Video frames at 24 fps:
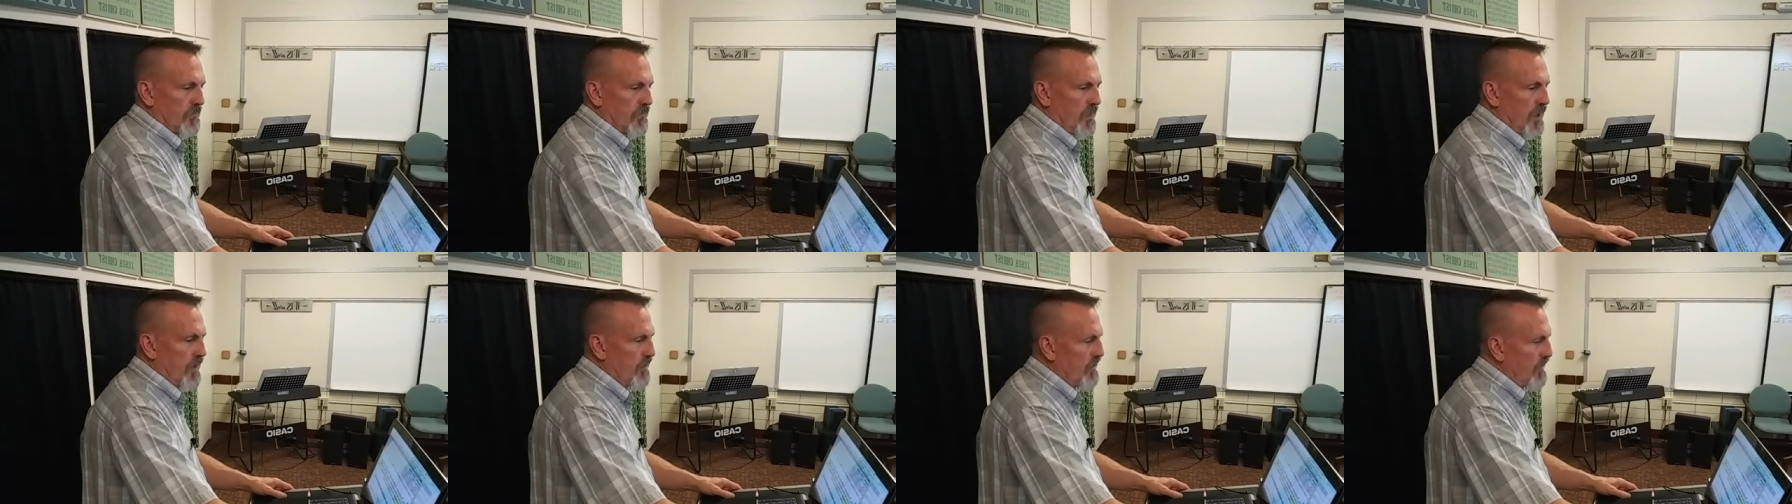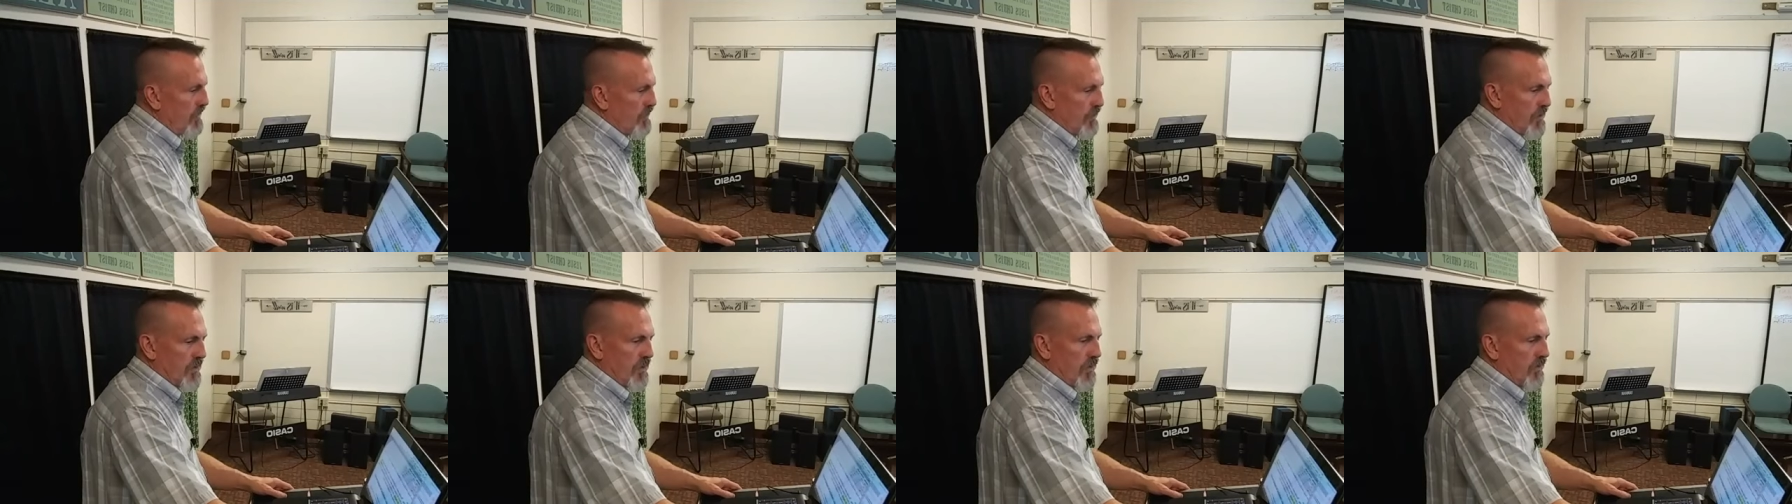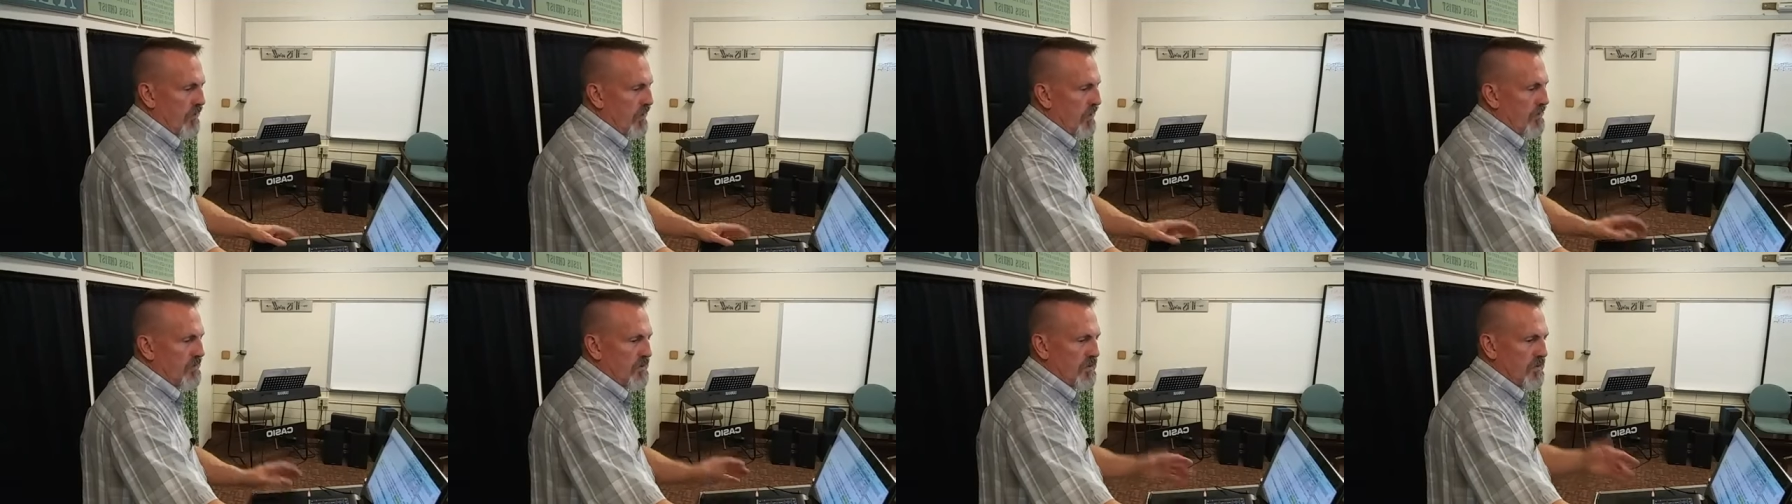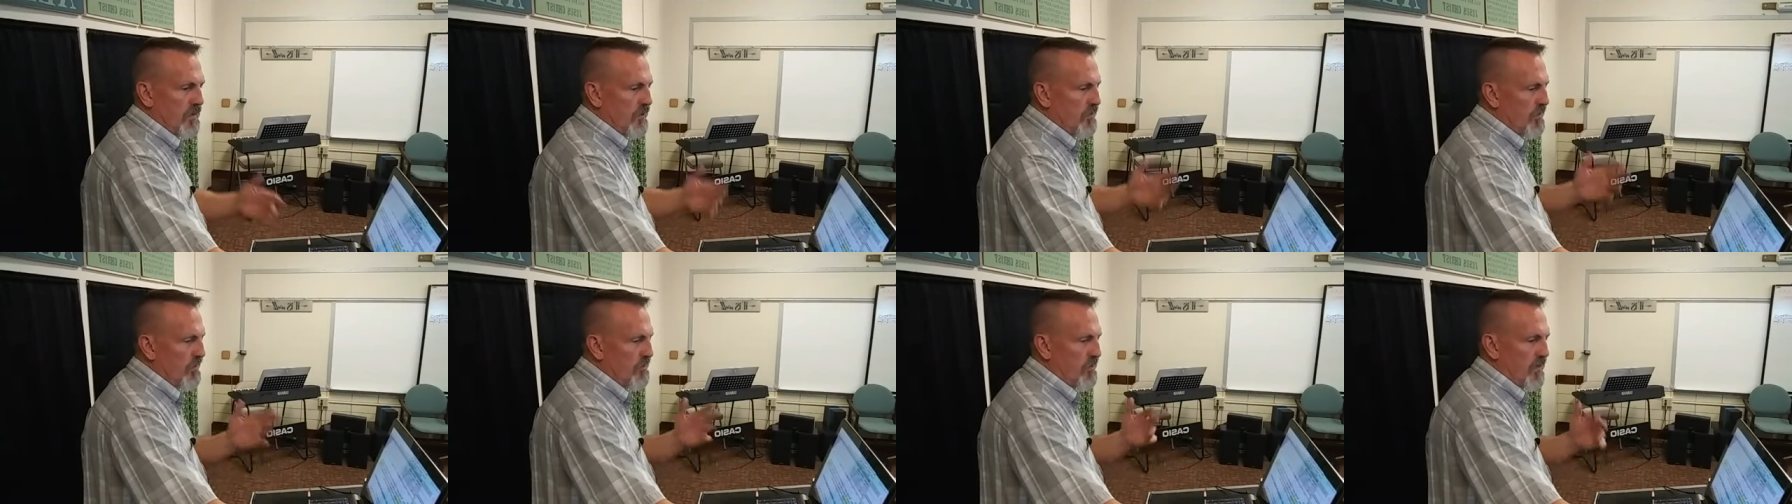Now, people can write
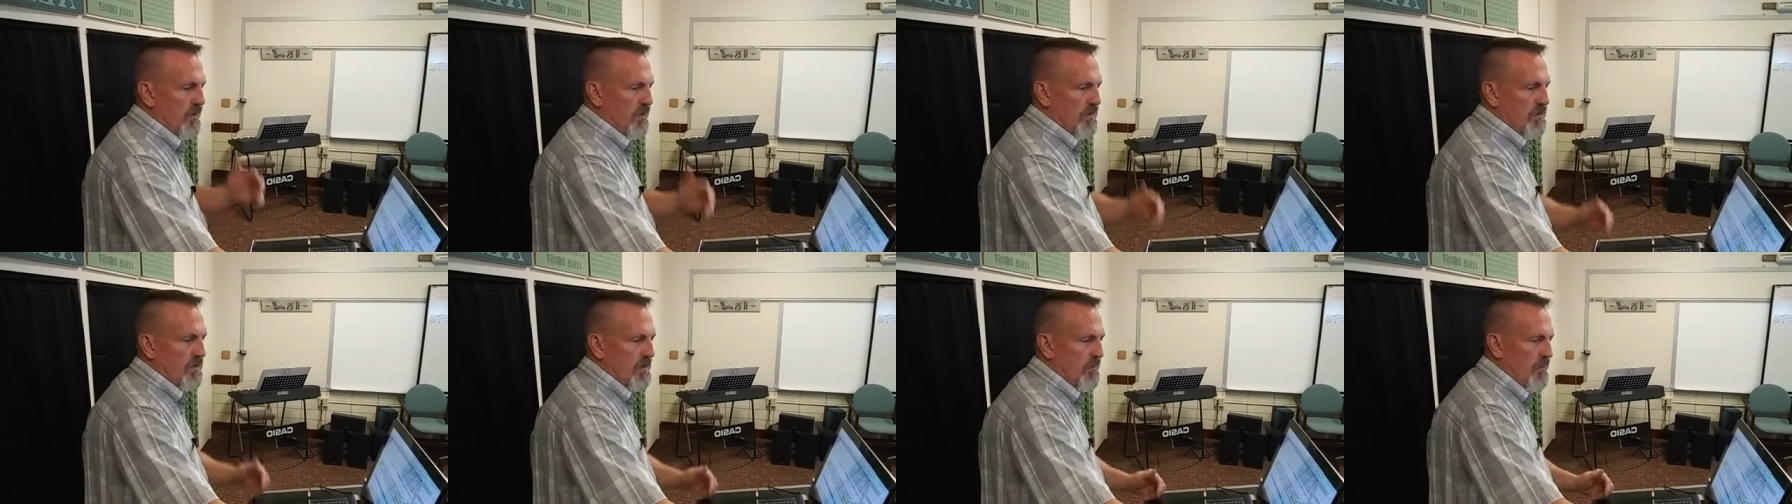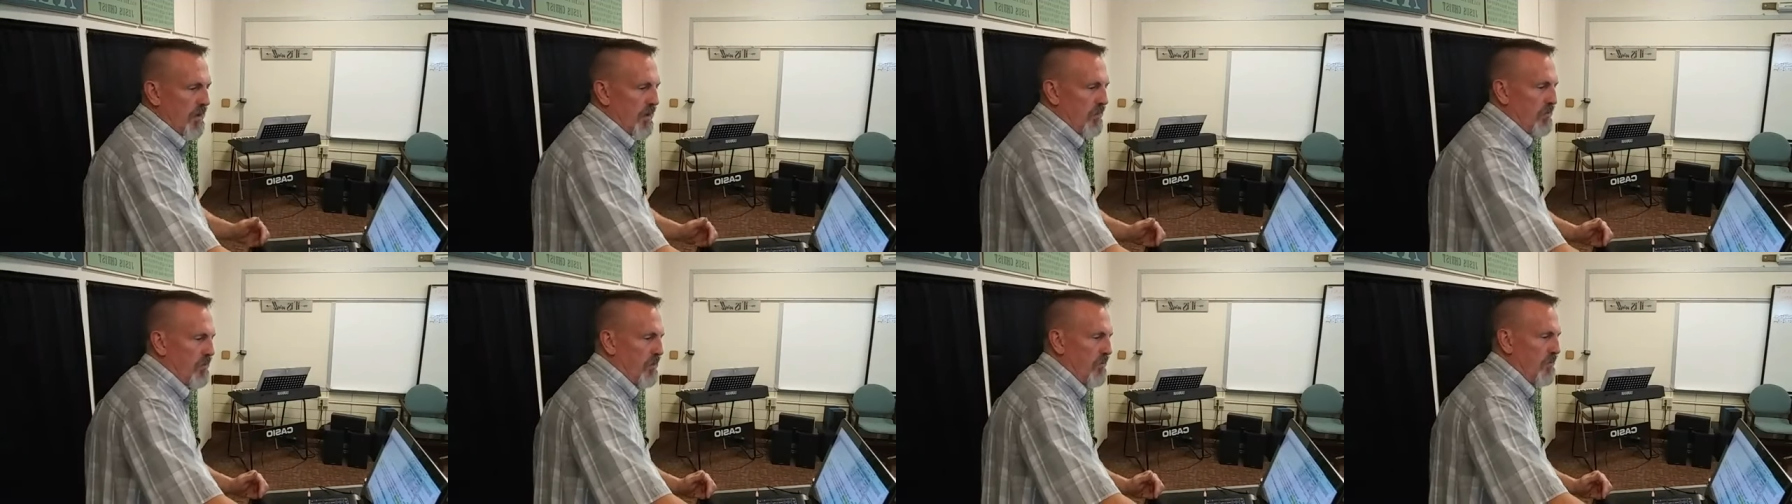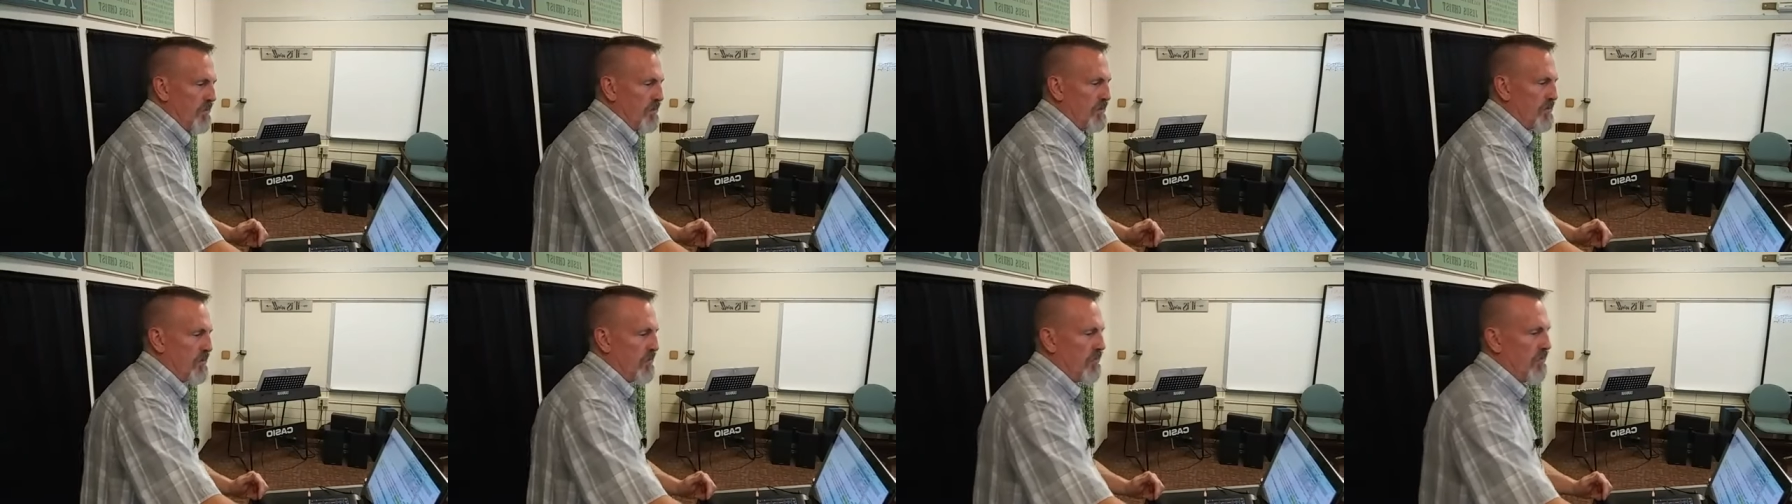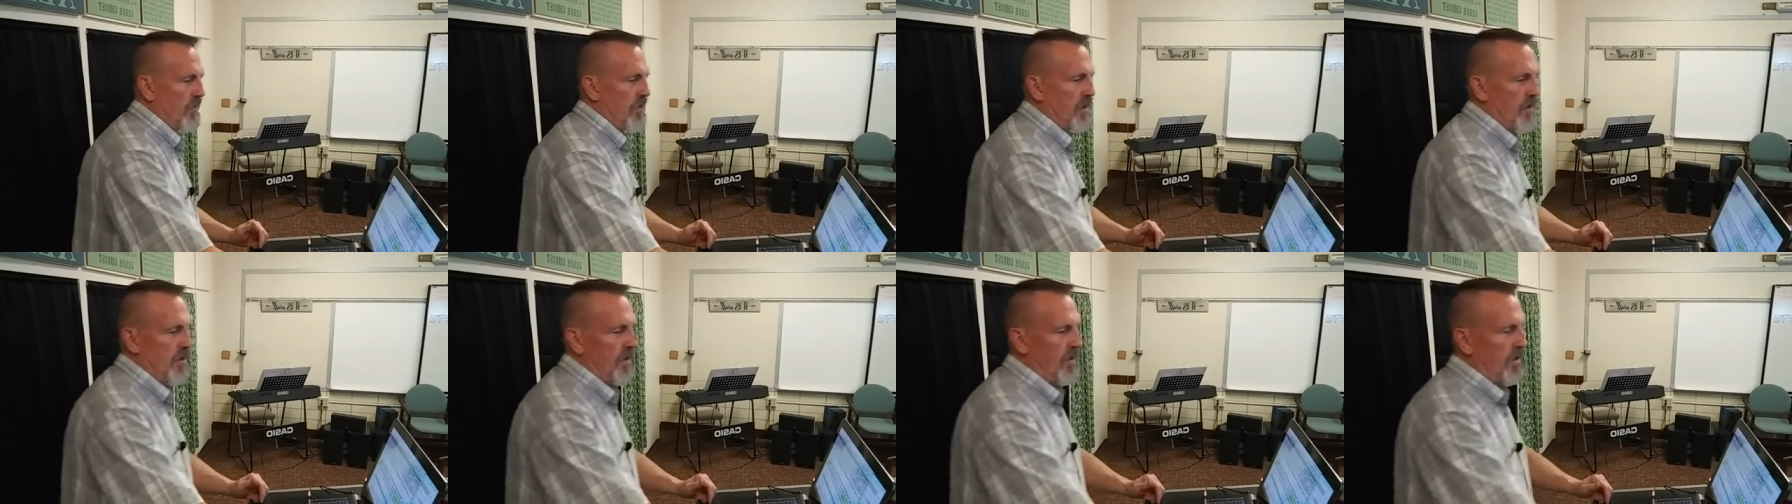stupid books and make movies
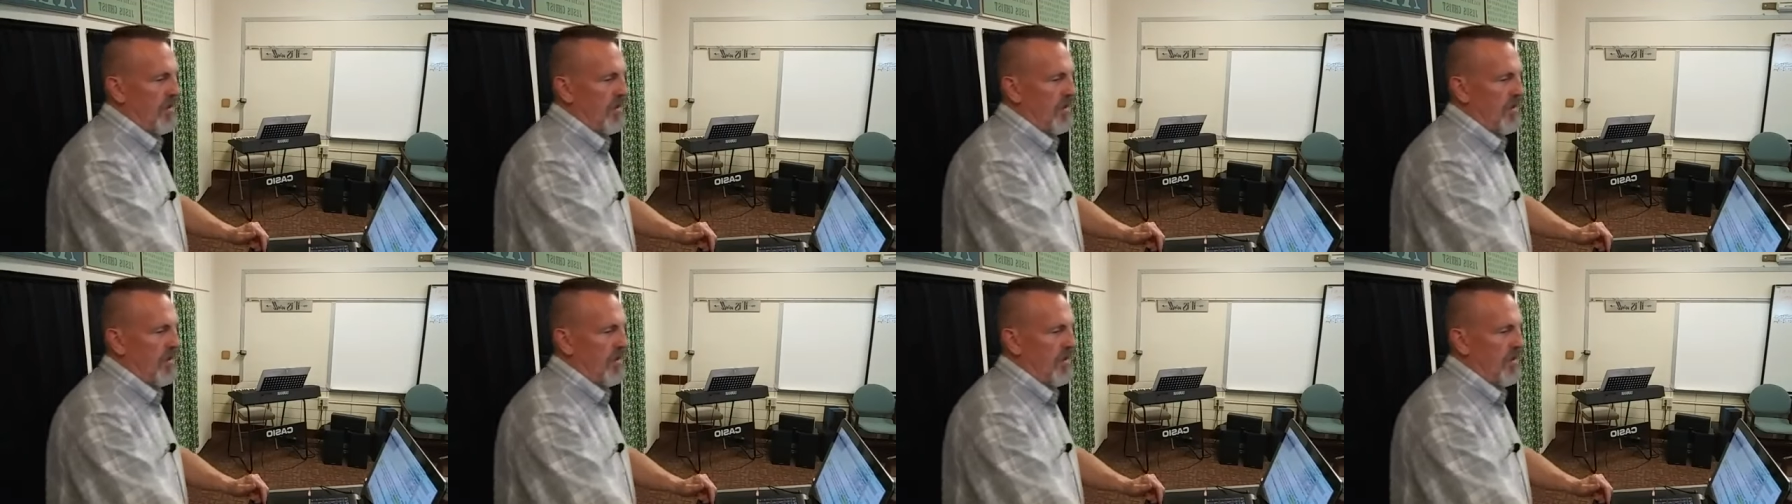over that,